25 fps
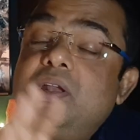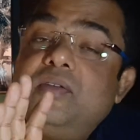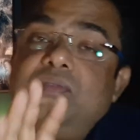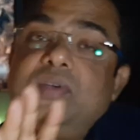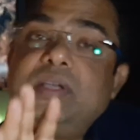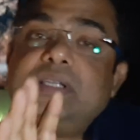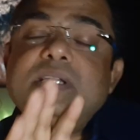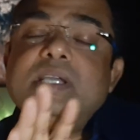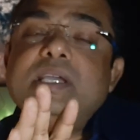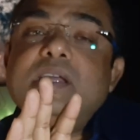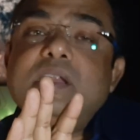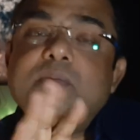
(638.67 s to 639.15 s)

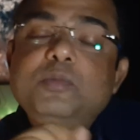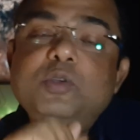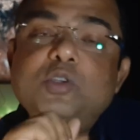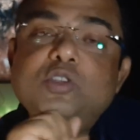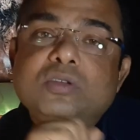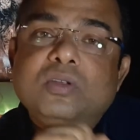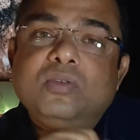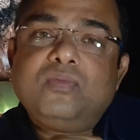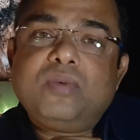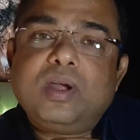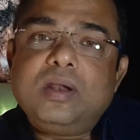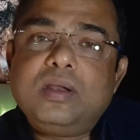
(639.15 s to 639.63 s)
investing in a
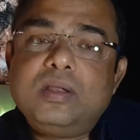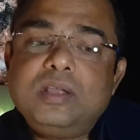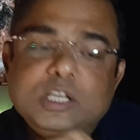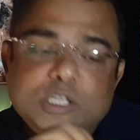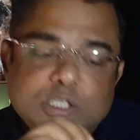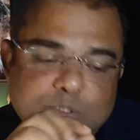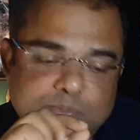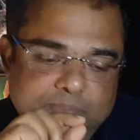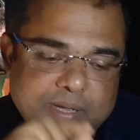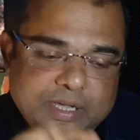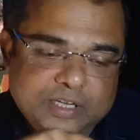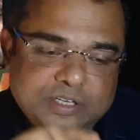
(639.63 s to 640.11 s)
mutual fund,
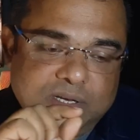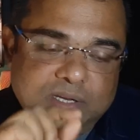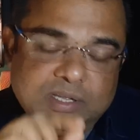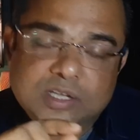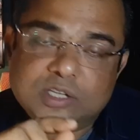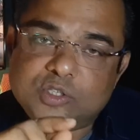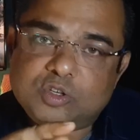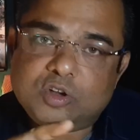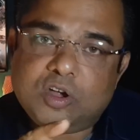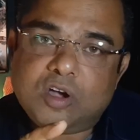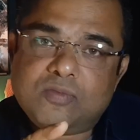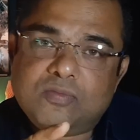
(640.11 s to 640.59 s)
especially a
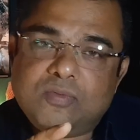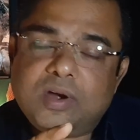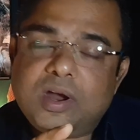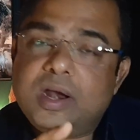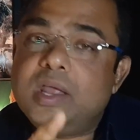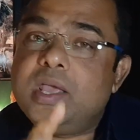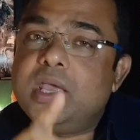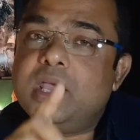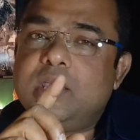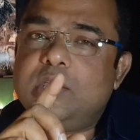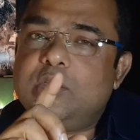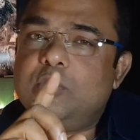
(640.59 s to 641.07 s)
stock fund,
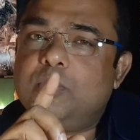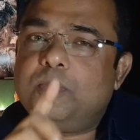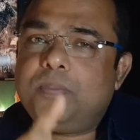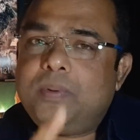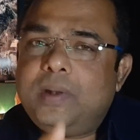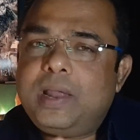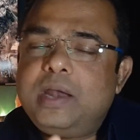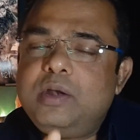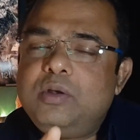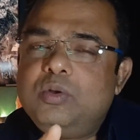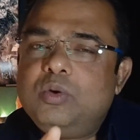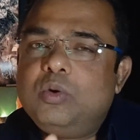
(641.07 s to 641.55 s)
you
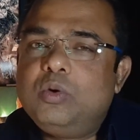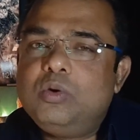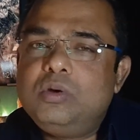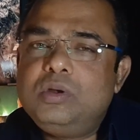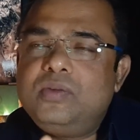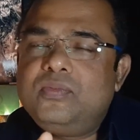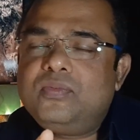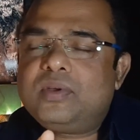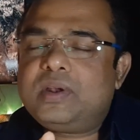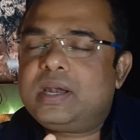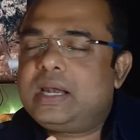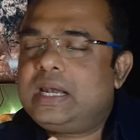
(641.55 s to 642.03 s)
plan to hold it
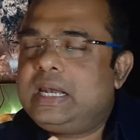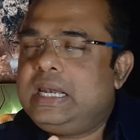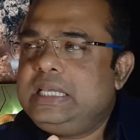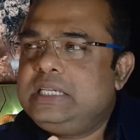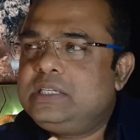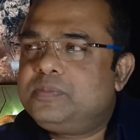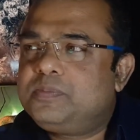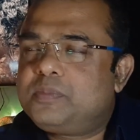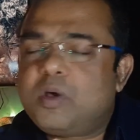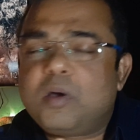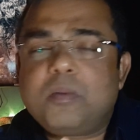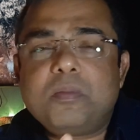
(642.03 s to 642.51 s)
for
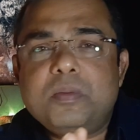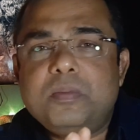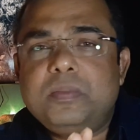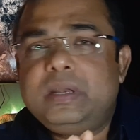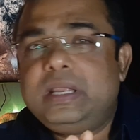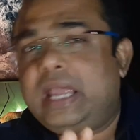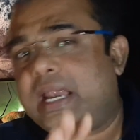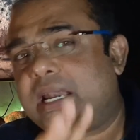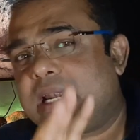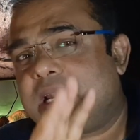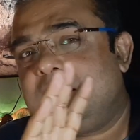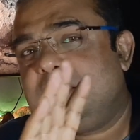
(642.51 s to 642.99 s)

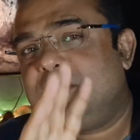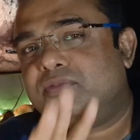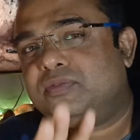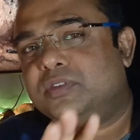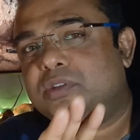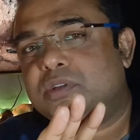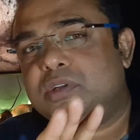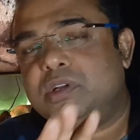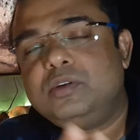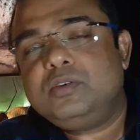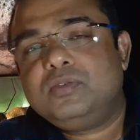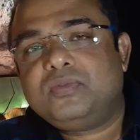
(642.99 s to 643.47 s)
probably at least for
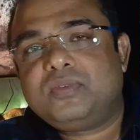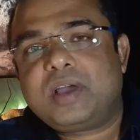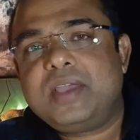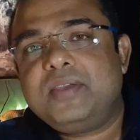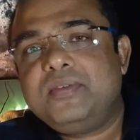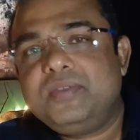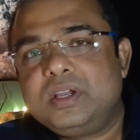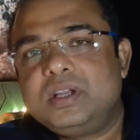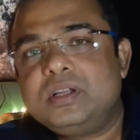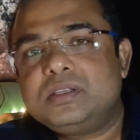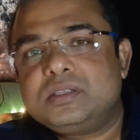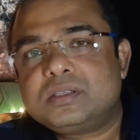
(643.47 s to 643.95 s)
3 to 5
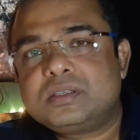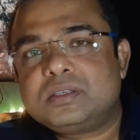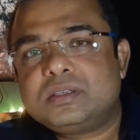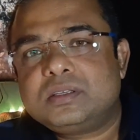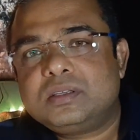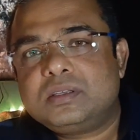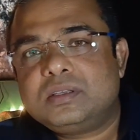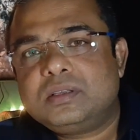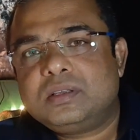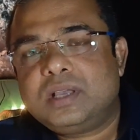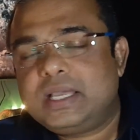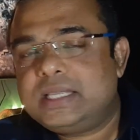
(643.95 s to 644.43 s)
years,
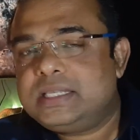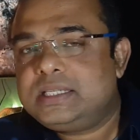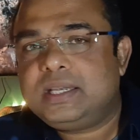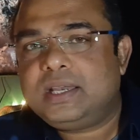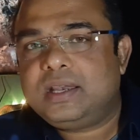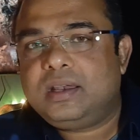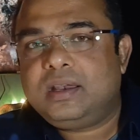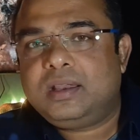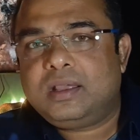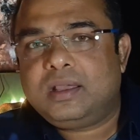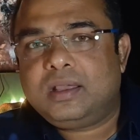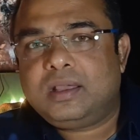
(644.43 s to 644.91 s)
isn't
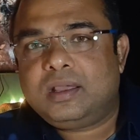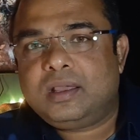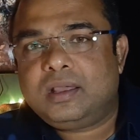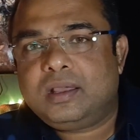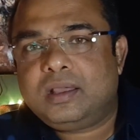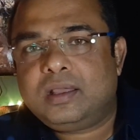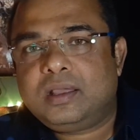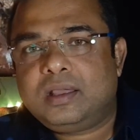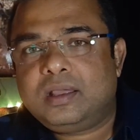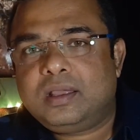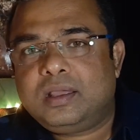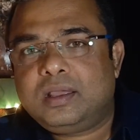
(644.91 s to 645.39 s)
it?
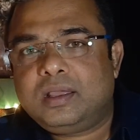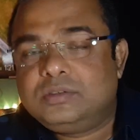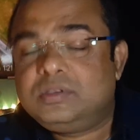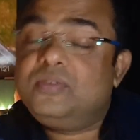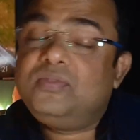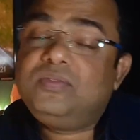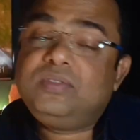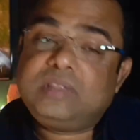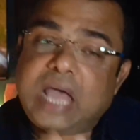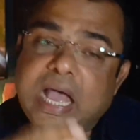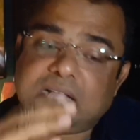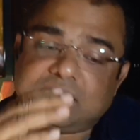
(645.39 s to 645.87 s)
So
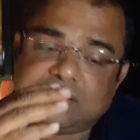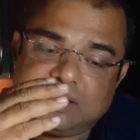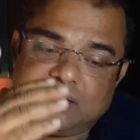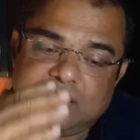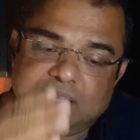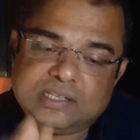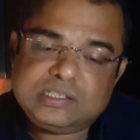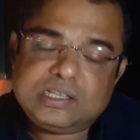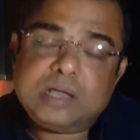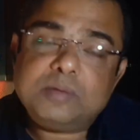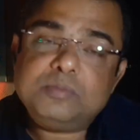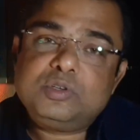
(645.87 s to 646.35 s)
if that's an
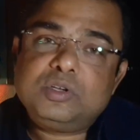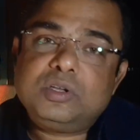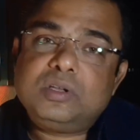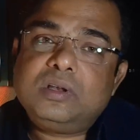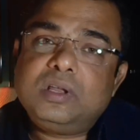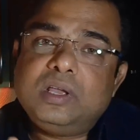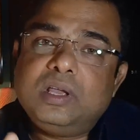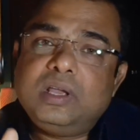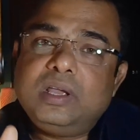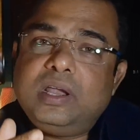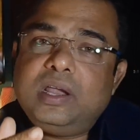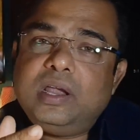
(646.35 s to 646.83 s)
assumption,
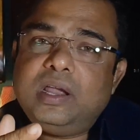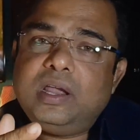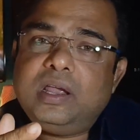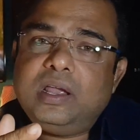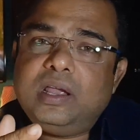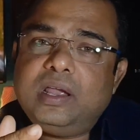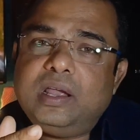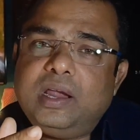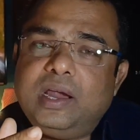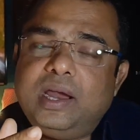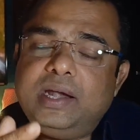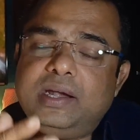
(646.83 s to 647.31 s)

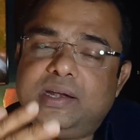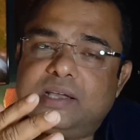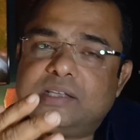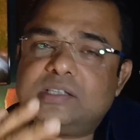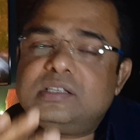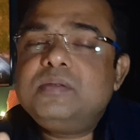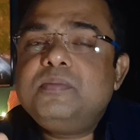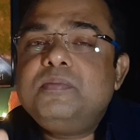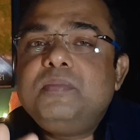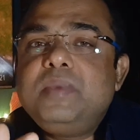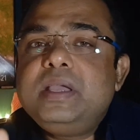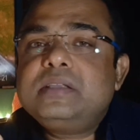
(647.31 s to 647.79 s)
it
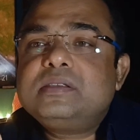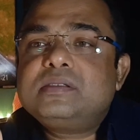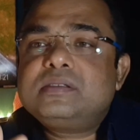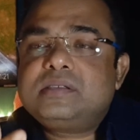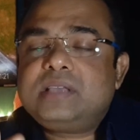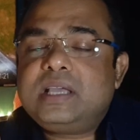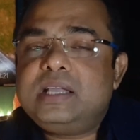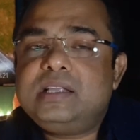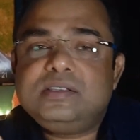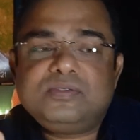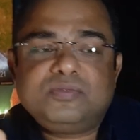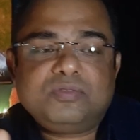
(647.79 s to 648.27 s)
doesn't make
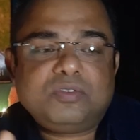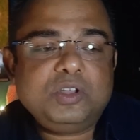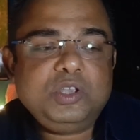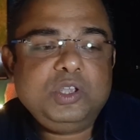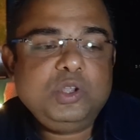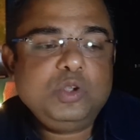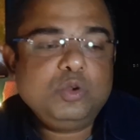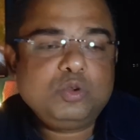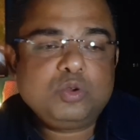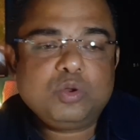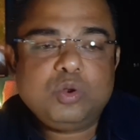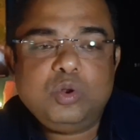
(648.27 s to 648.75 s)
sense for
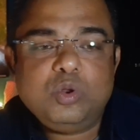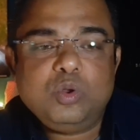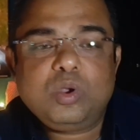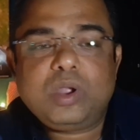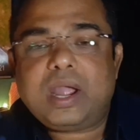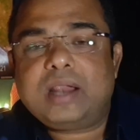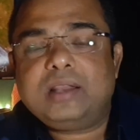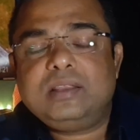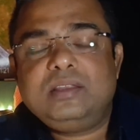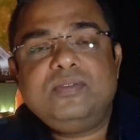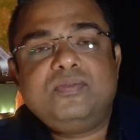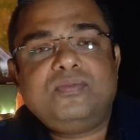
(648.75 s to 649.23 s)
you to look
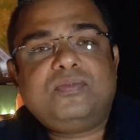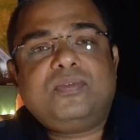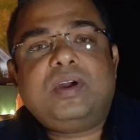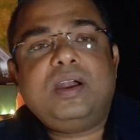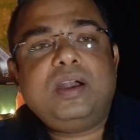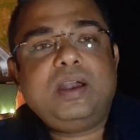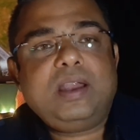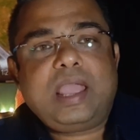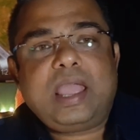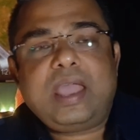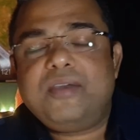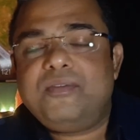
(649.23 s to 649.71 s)
at the
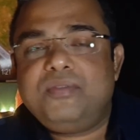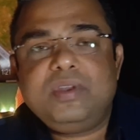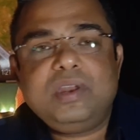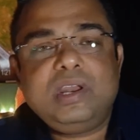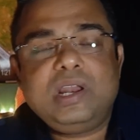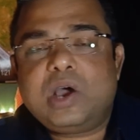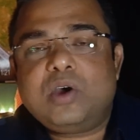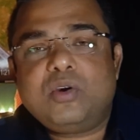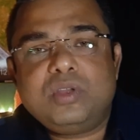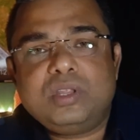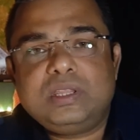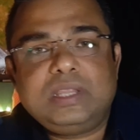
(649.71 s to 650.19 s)
fund every
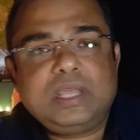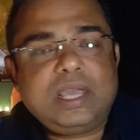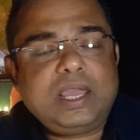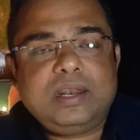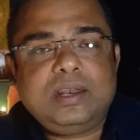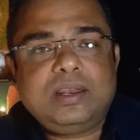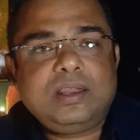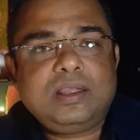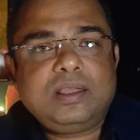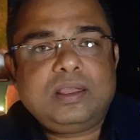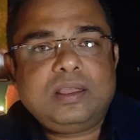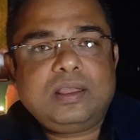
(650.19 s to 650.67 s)
now and then,
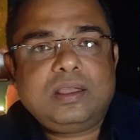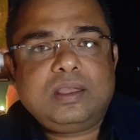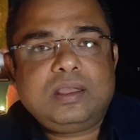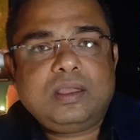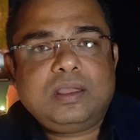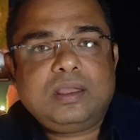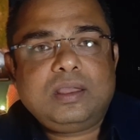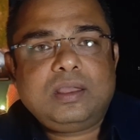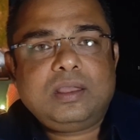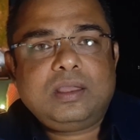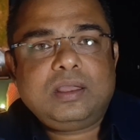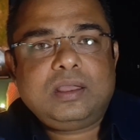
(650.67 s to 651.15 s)

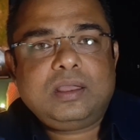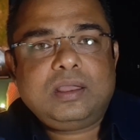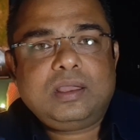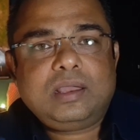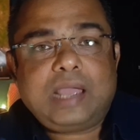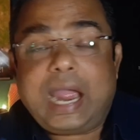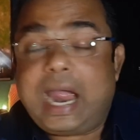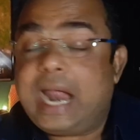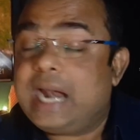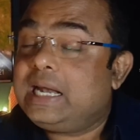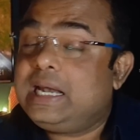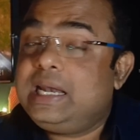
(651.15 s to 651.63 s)

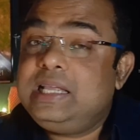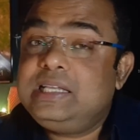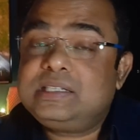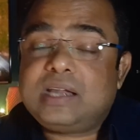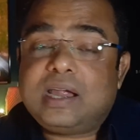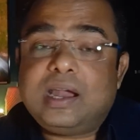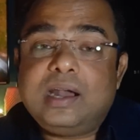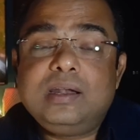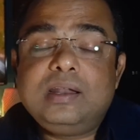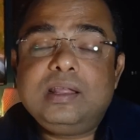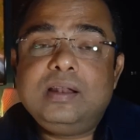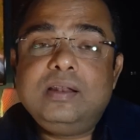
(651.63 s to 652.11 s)
at least
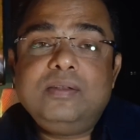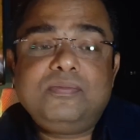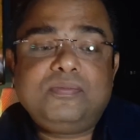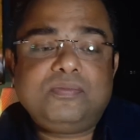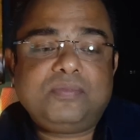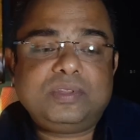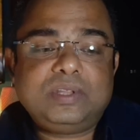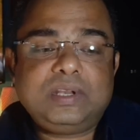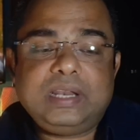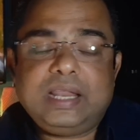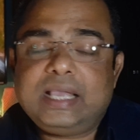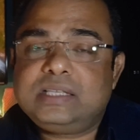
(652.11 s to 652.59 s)
until
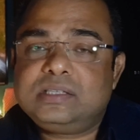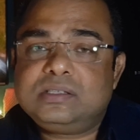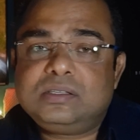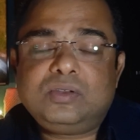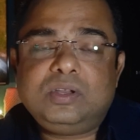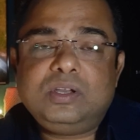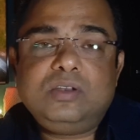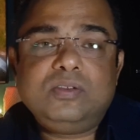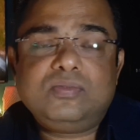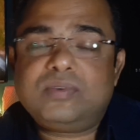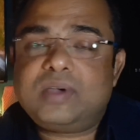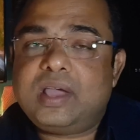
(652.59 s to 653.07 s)
for the next
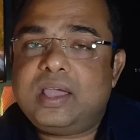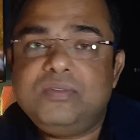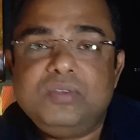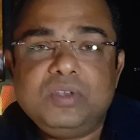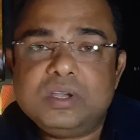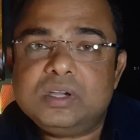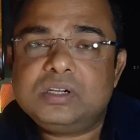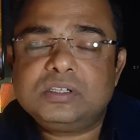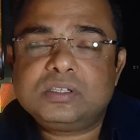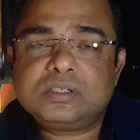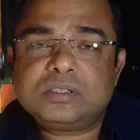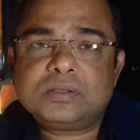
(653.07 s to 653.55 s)
3 to 5
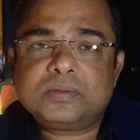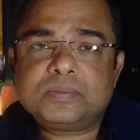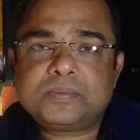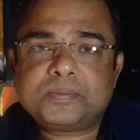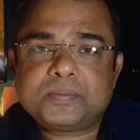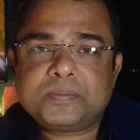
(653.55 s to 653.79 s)
years.